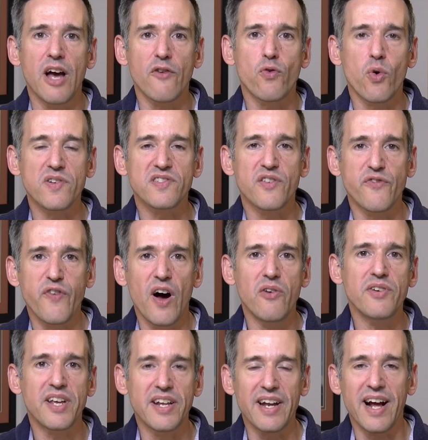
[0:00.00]
Now, of course, the
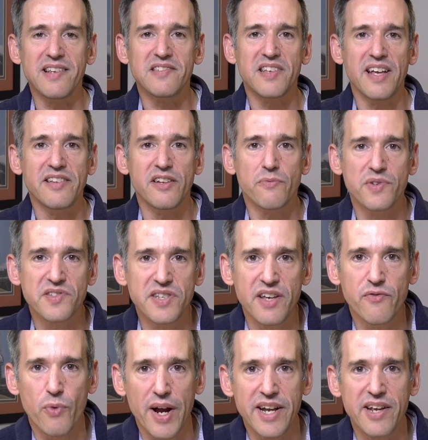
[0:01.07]
phone cannot send and
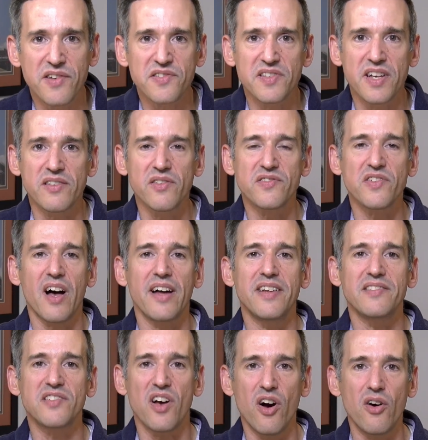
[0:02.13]
receive radio signals on
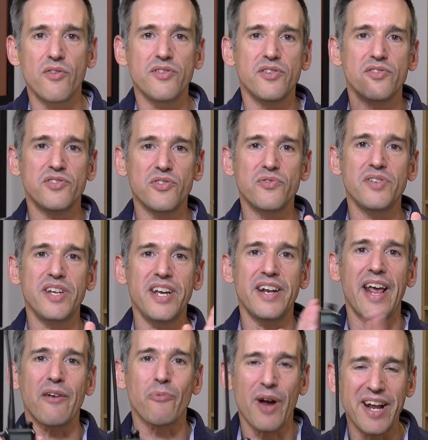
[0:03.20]
its own. You do
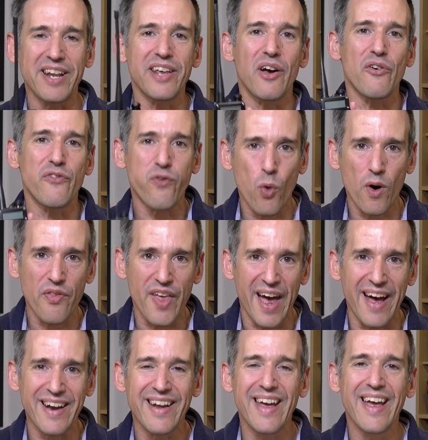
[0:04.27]
need a radio for
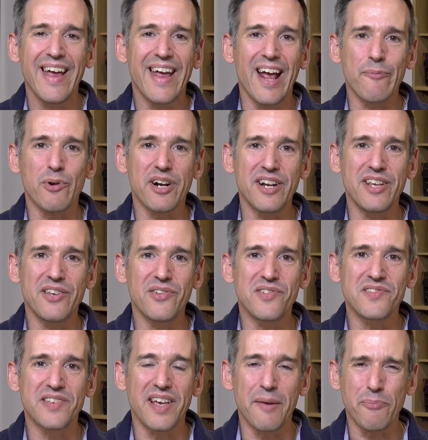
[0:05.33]
that. And we're going to
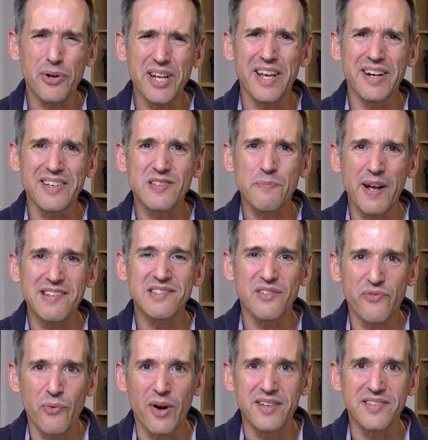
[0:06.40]
use a pretty
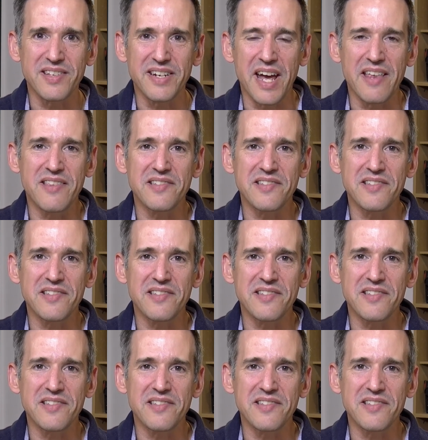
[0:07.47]
inexpensive one today.